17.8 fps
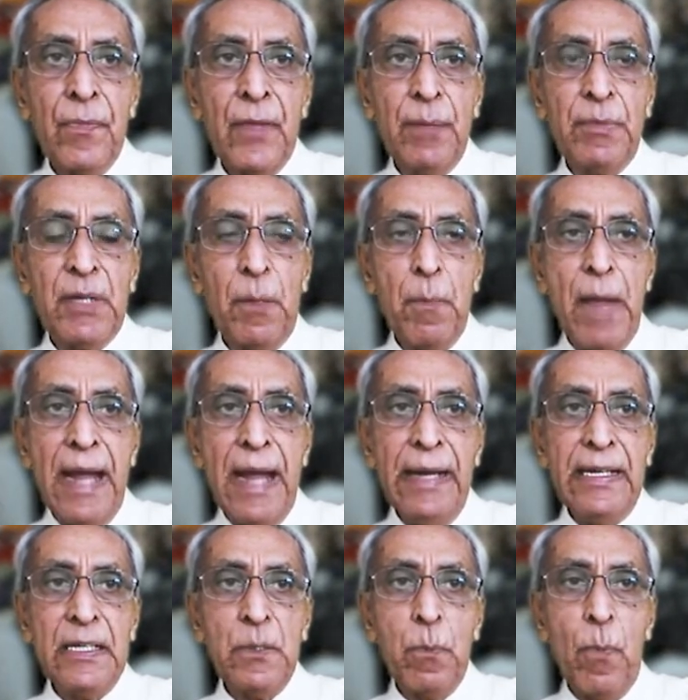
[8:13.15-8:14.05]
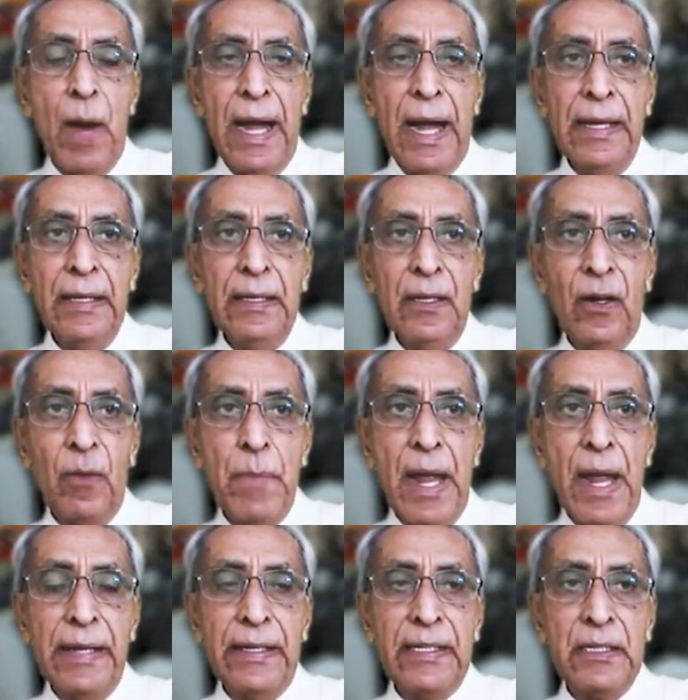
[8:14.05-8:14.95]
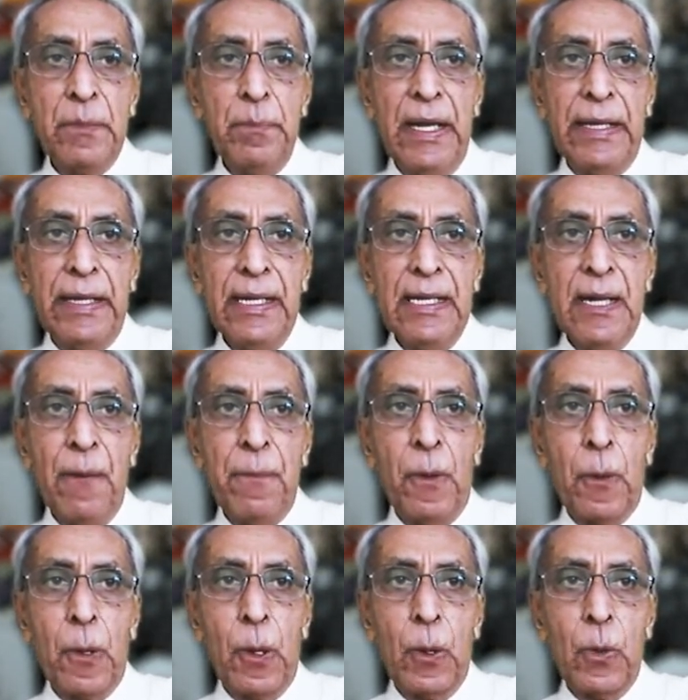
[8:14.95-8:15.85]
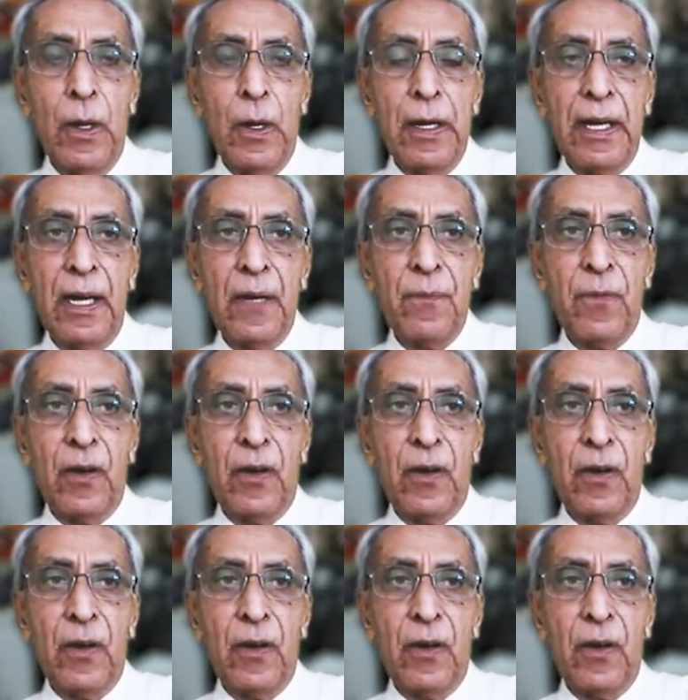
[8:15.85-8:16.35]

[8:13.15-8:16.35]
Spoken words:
if the bank is buying or bank is making a forward contract for